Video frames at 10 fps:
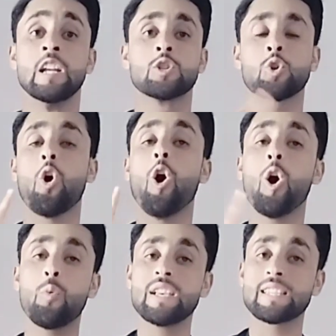So
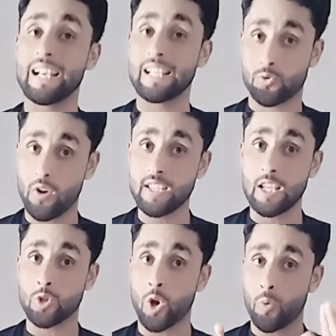always stress
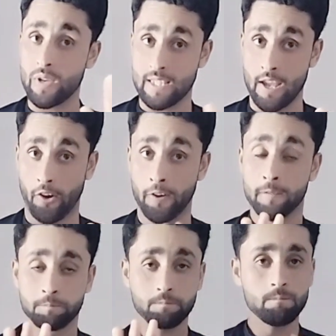is always
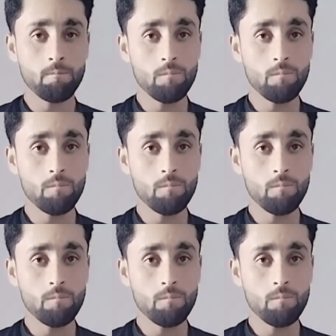there.